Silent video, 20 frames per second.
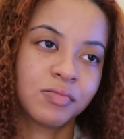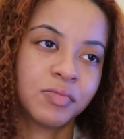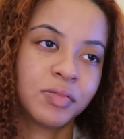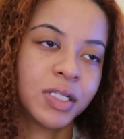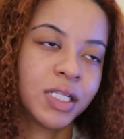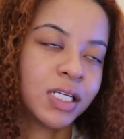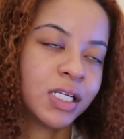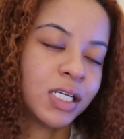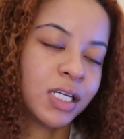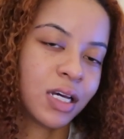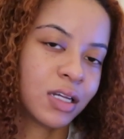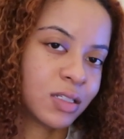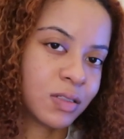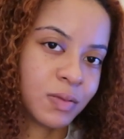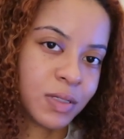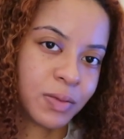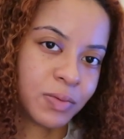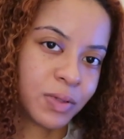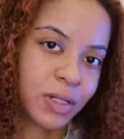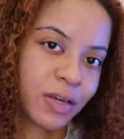plenty other
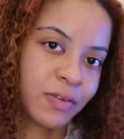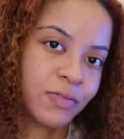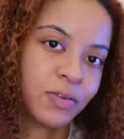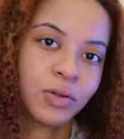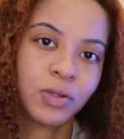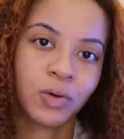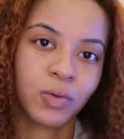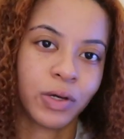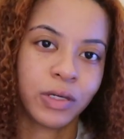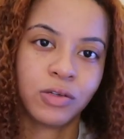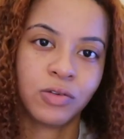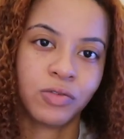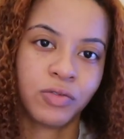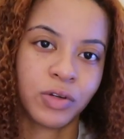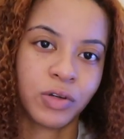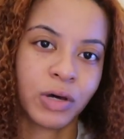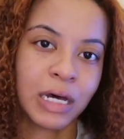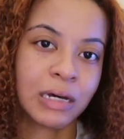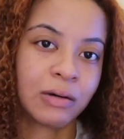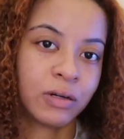people that feel the way you
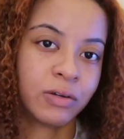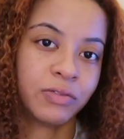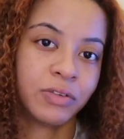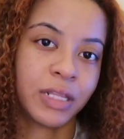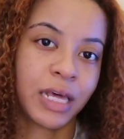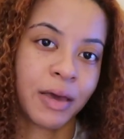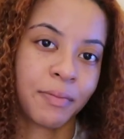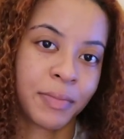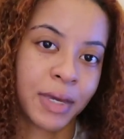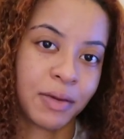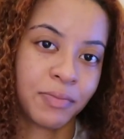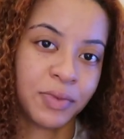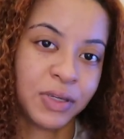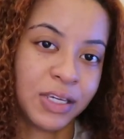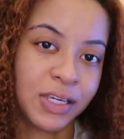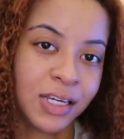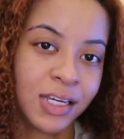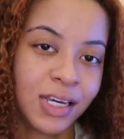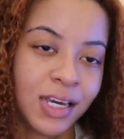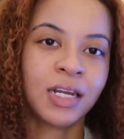feel, however that may
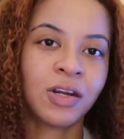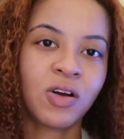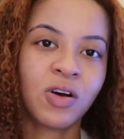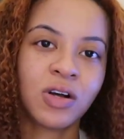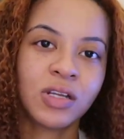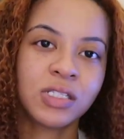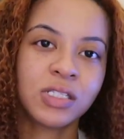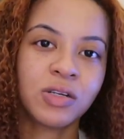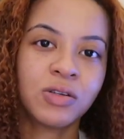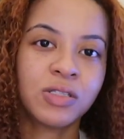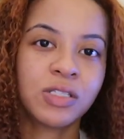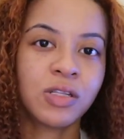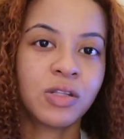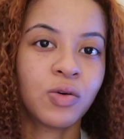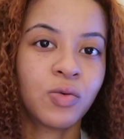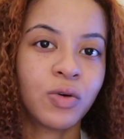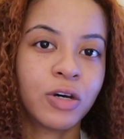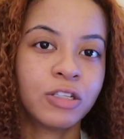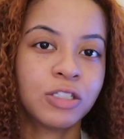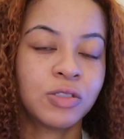be. And also to
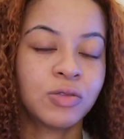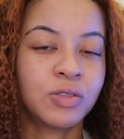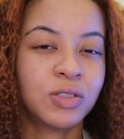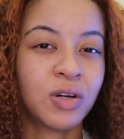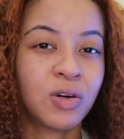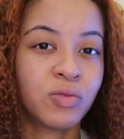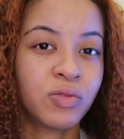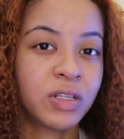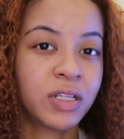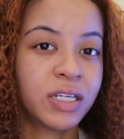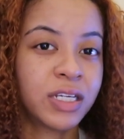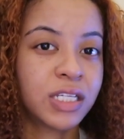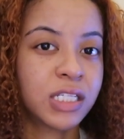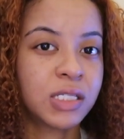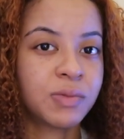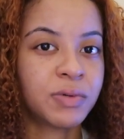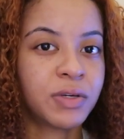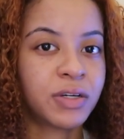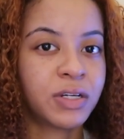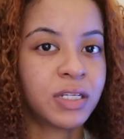the ones who don't really
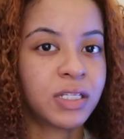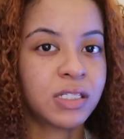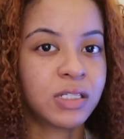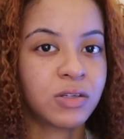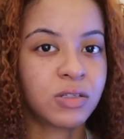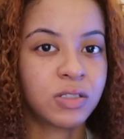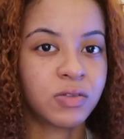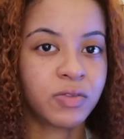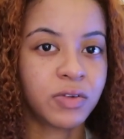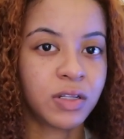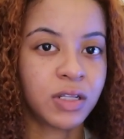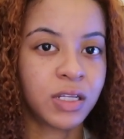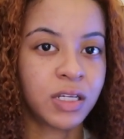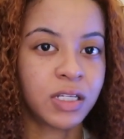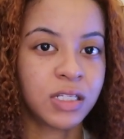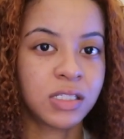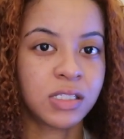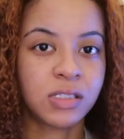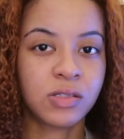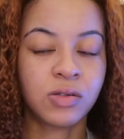experience those
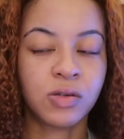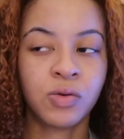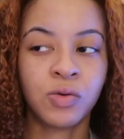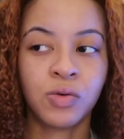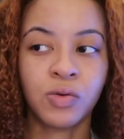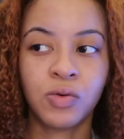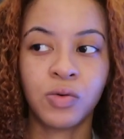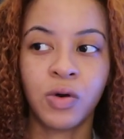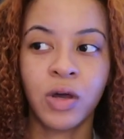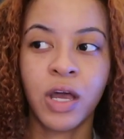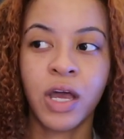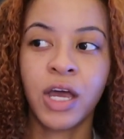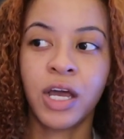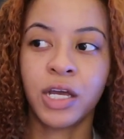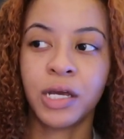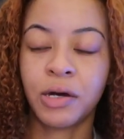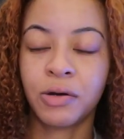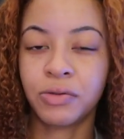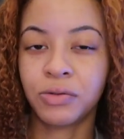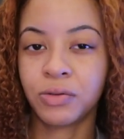feelings, who
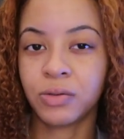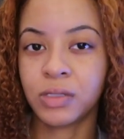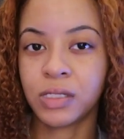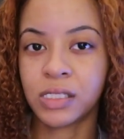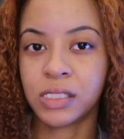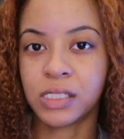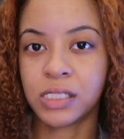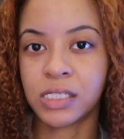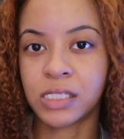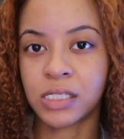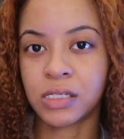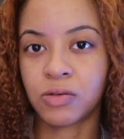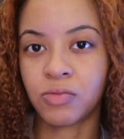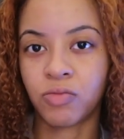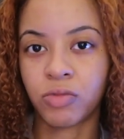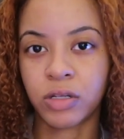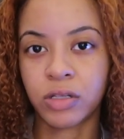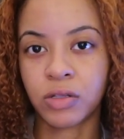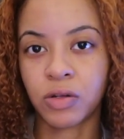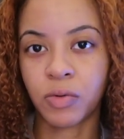go through this
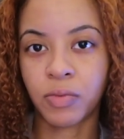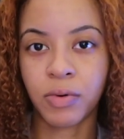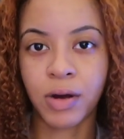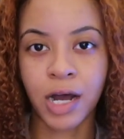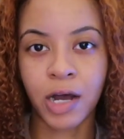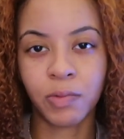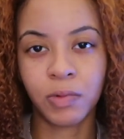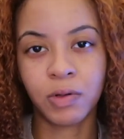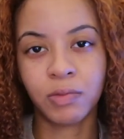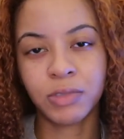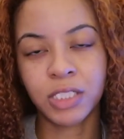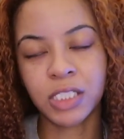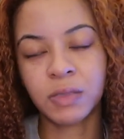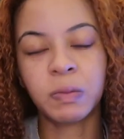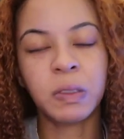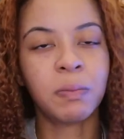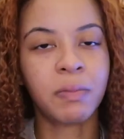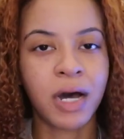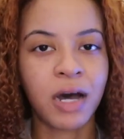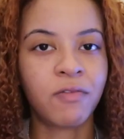season with no problem, just
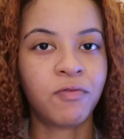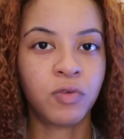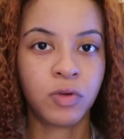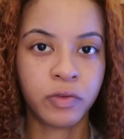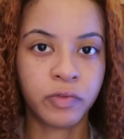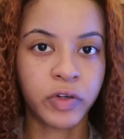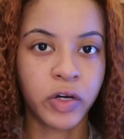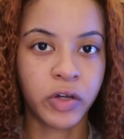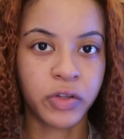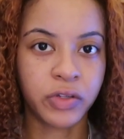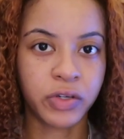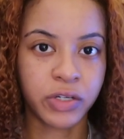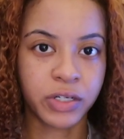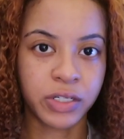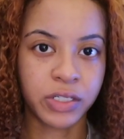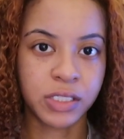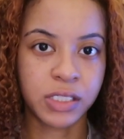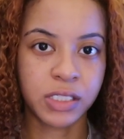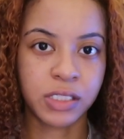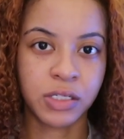be mindful of
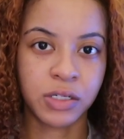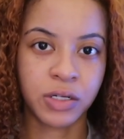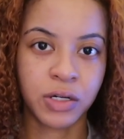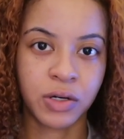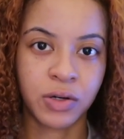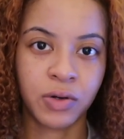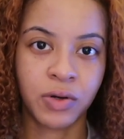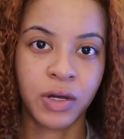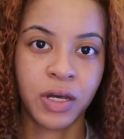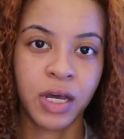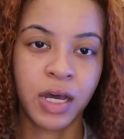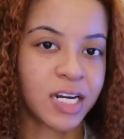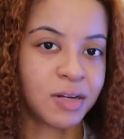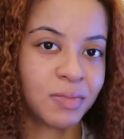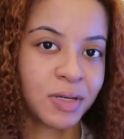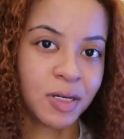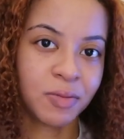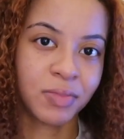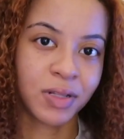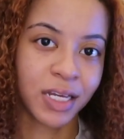others, you know. Try to
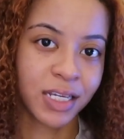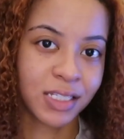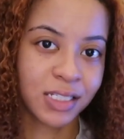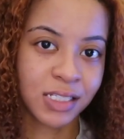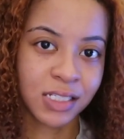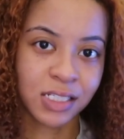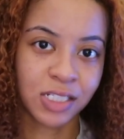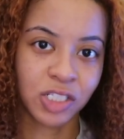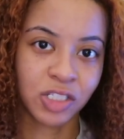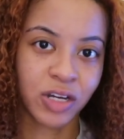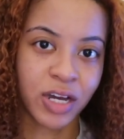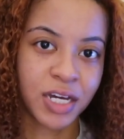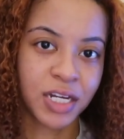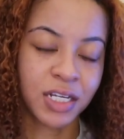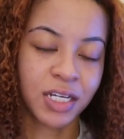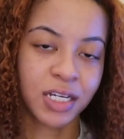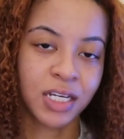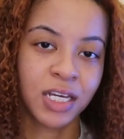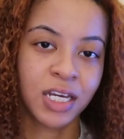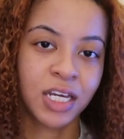be a blessing. Try
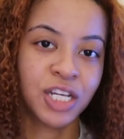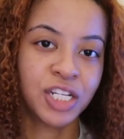to